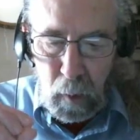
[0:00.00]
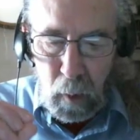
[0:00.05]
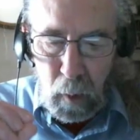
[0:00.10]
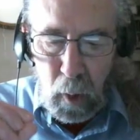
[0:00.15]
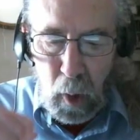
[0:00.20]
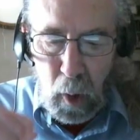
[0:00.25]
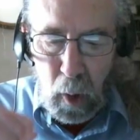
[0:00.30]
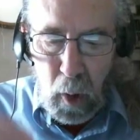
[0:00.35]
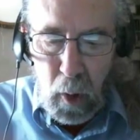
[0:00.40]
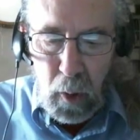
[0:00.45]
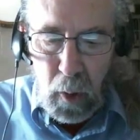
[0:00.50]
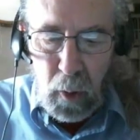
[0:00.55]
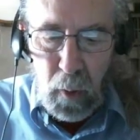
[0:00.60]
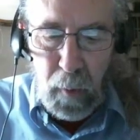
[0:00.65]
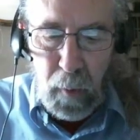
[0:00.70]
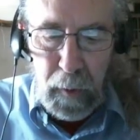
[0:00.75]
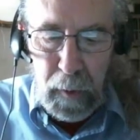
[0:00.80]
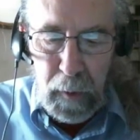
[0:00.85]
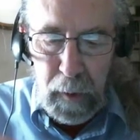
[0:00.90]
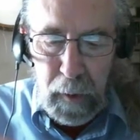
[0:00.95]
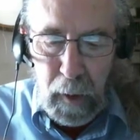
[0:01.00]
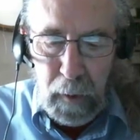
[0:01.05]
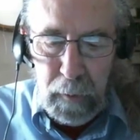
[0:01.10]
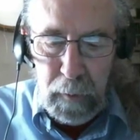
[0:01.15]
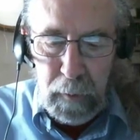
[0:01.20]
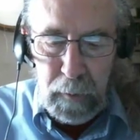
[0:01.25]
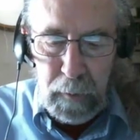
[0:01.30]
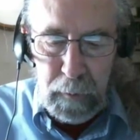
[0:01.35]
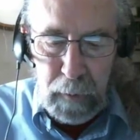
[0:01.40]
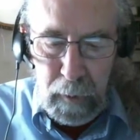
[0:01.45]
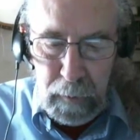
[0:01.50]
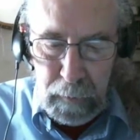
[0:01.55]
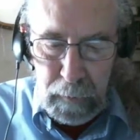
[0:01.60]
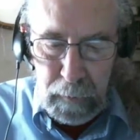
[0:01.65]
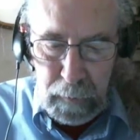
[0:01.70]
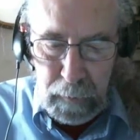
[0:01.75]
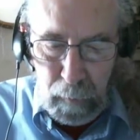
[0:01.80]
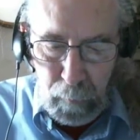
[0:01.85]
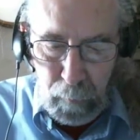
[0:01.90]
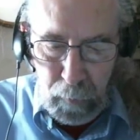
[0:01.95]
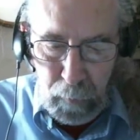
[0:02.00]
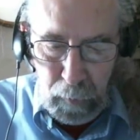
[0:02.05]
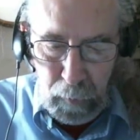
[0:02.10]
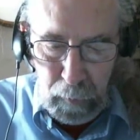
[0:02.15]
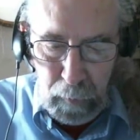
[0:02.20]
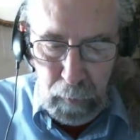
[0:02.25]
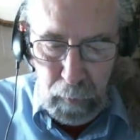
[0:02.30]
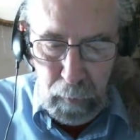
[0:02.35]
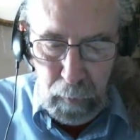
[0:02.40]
concretely understand something,